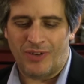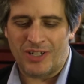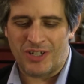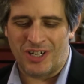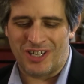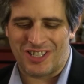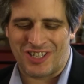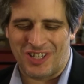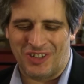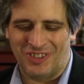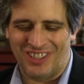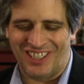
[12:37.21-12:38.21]
featured
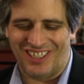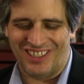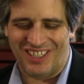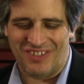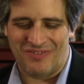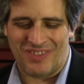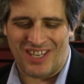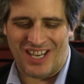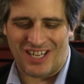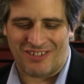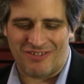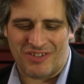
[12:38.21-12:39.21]
so little of the
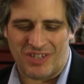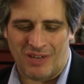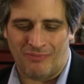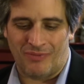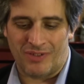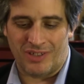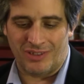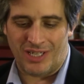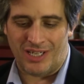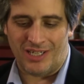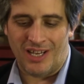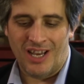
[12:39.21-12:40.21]
actress up for the
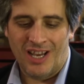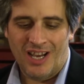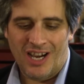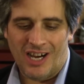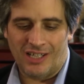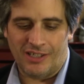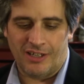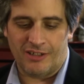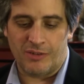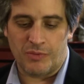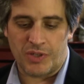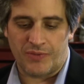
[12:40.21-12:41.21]
lead. Holly
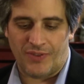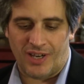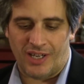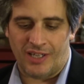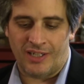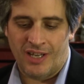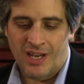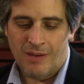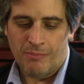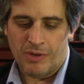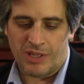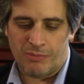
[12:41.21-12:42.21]
Hunter was fine
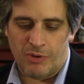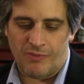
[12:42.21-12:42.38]
but the